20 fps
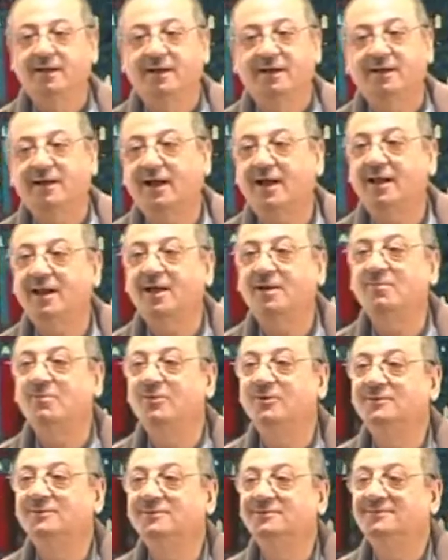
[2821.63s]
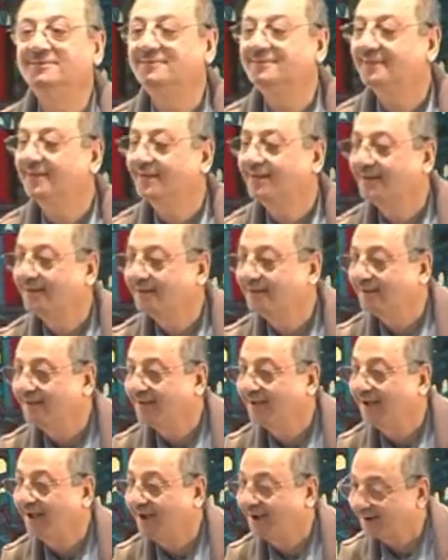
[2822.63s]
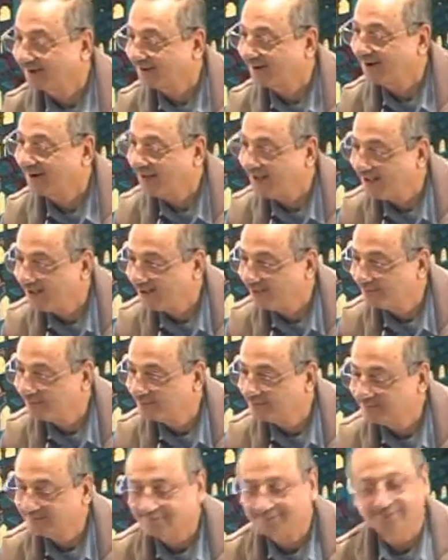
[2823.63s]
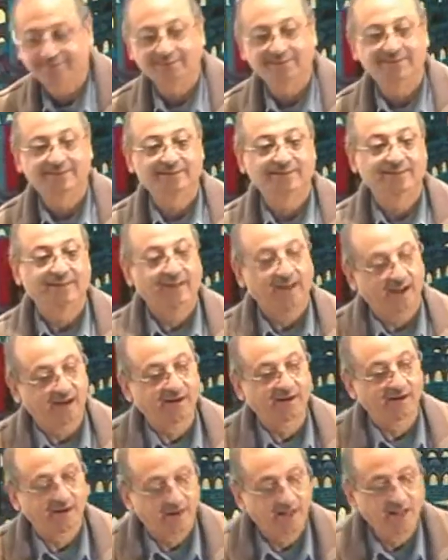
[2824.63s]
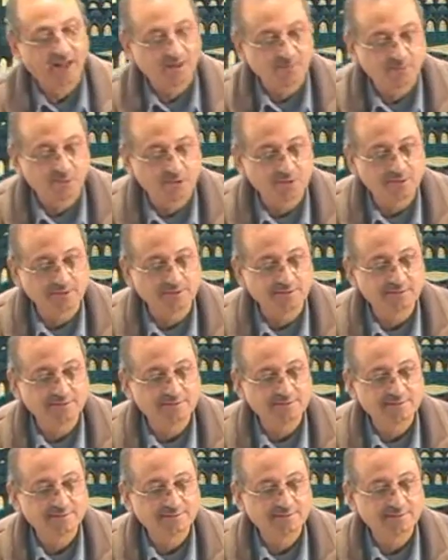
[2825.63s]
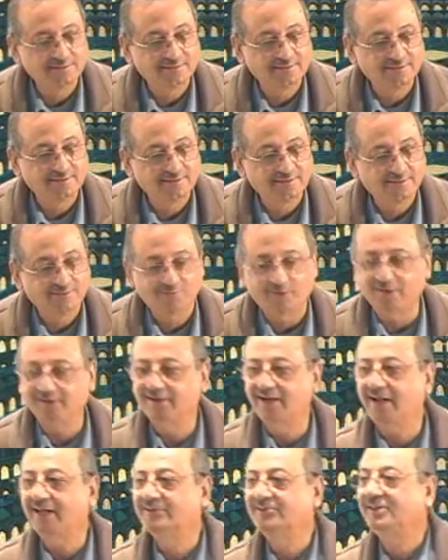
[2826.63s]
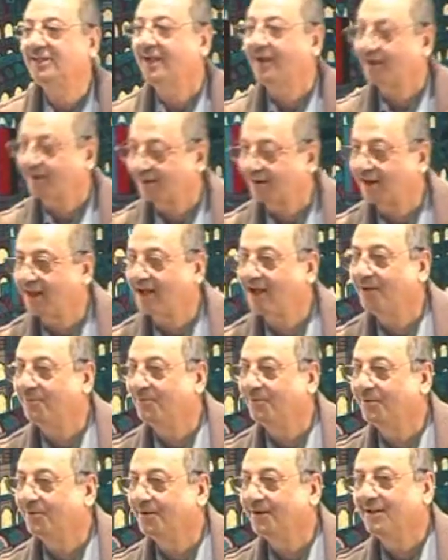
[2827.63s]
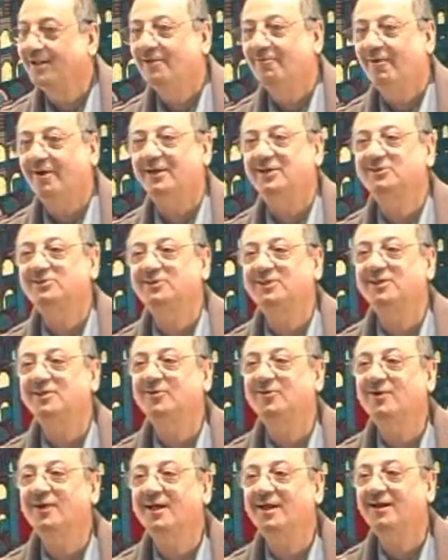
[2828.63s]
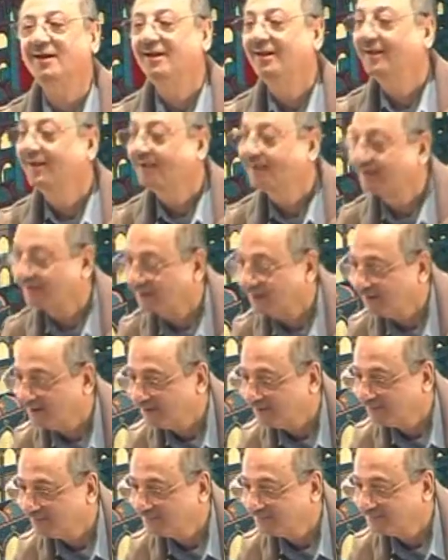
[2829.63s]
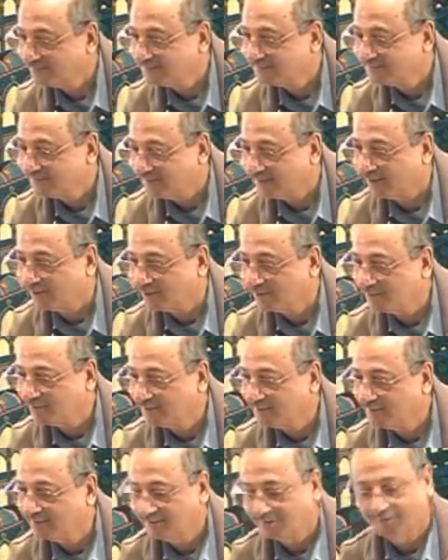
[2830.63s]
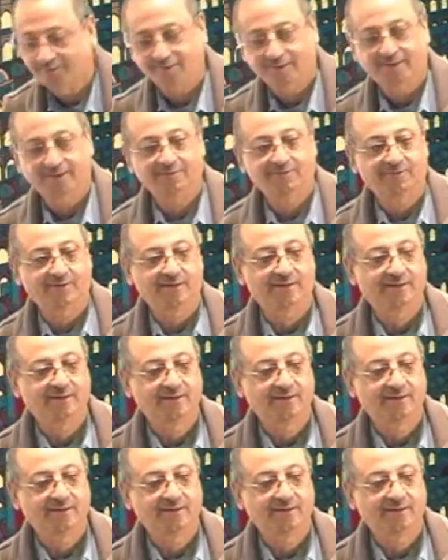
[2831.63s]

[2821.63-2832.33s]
Kalamun. Aklamun. Aklamun. What did I say? Aklamun. What is singular? Kalamun. Are you with it? Okay, fine.